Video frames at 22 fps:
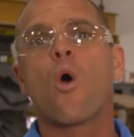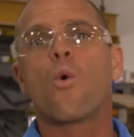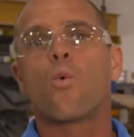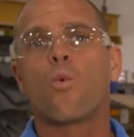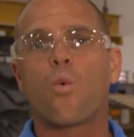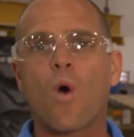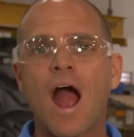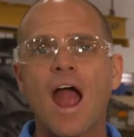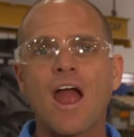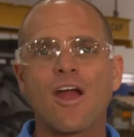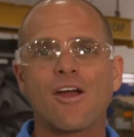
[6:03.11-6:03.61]

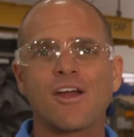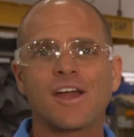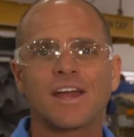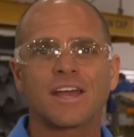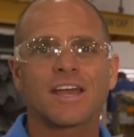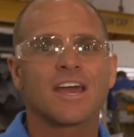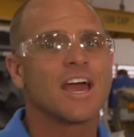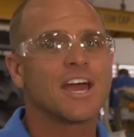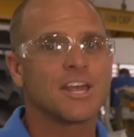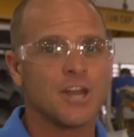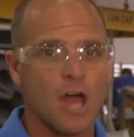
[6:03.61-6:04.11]
wiring,
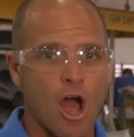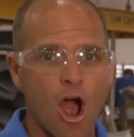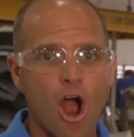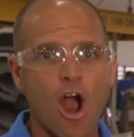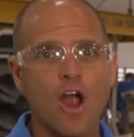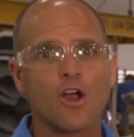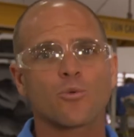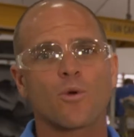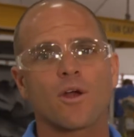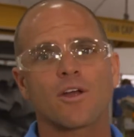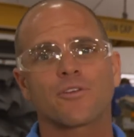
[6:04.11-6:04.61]
and
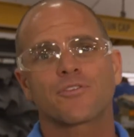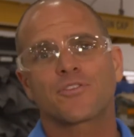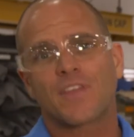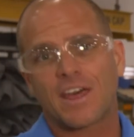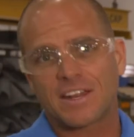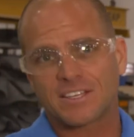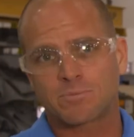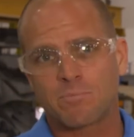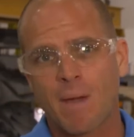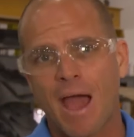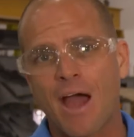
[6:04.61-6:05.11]
hardware
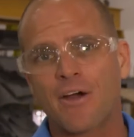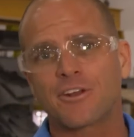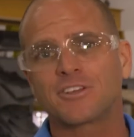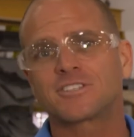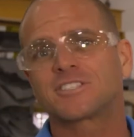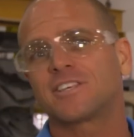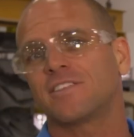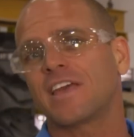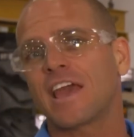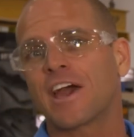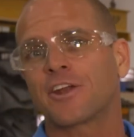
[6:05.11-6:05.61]
that is mounted
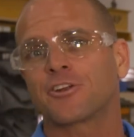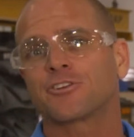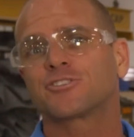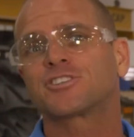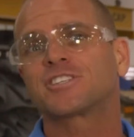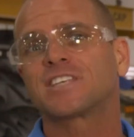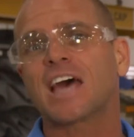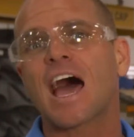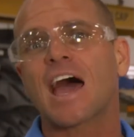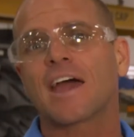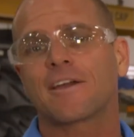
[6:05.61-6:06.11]
to the
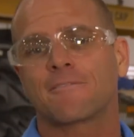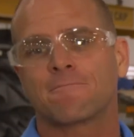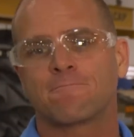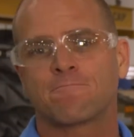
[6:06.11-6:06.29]
underside.